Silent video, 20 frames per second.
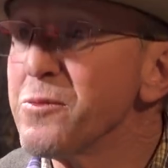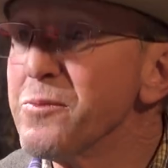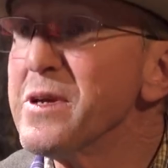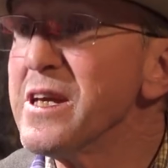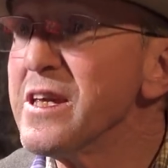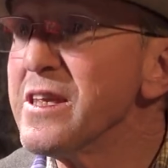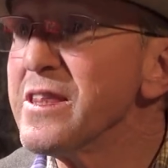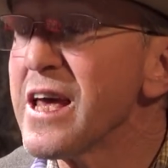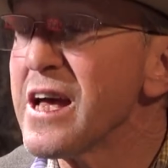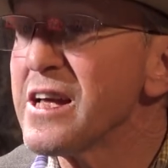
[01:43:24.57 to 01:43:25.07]
To
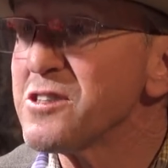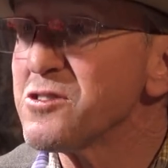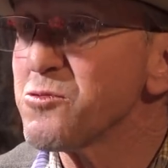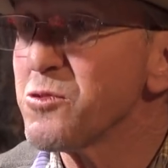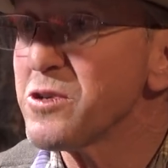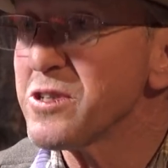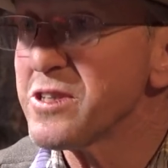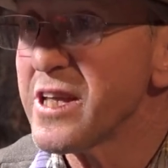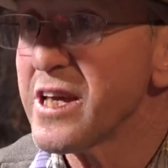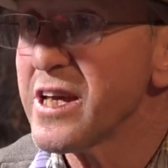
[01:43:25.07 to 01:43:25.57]
me,
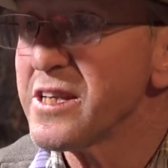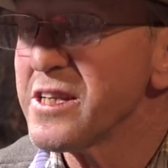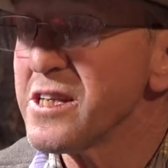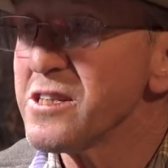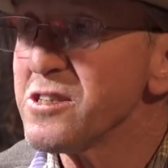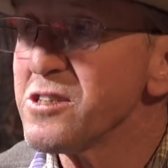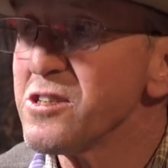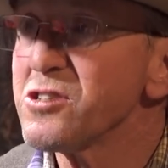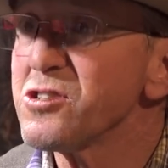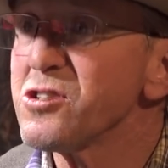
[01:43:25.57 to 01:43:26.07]
that's what
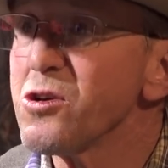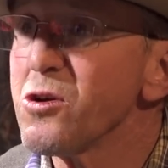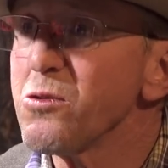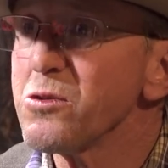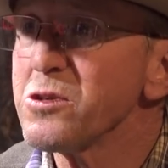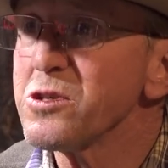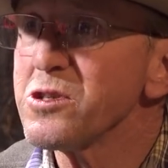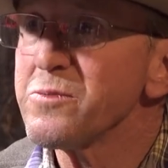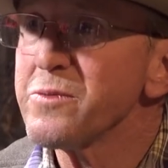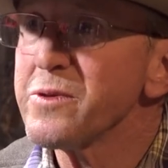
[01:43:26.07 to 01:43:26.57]
that is
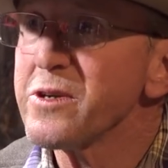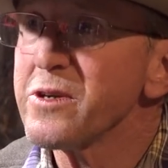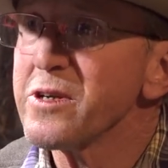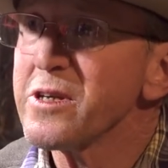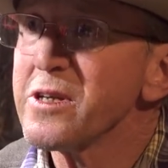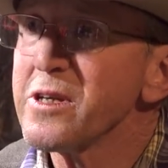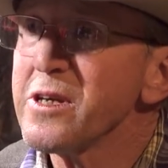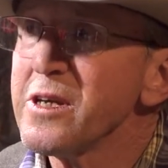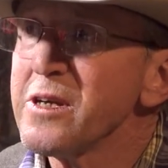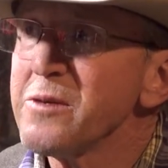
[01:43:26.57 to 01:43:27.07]
the Holy
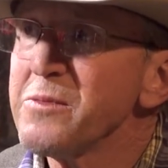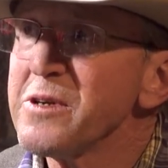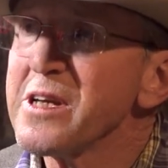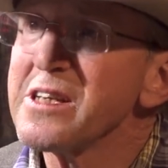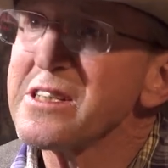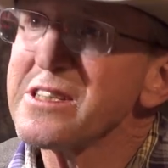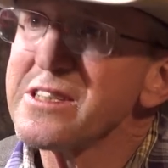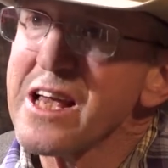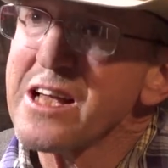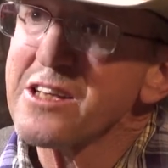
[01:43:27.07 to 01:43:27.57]
Spirit,
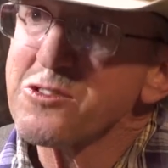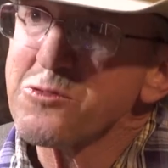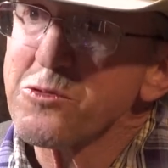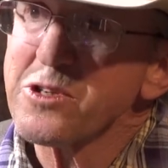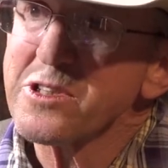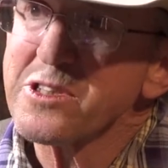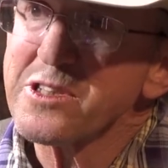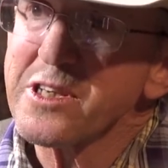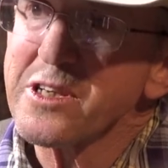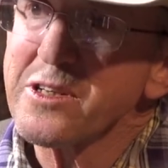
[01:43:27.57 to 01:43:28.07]
because
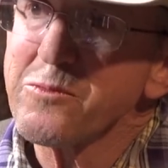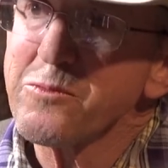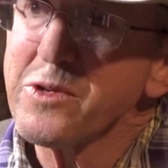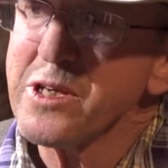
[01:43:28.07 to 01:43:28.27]
that's what's